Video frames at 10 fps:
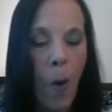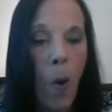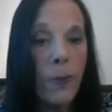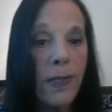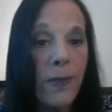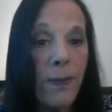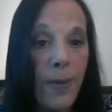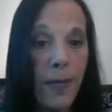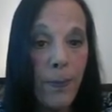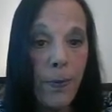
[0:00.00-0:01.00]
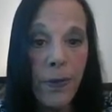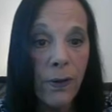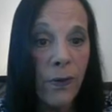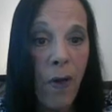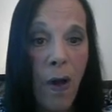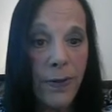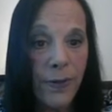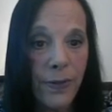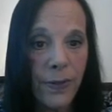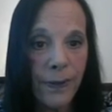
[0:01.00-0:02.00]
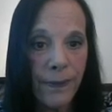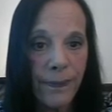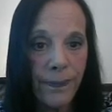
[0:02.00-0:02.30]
Only the people that are lost.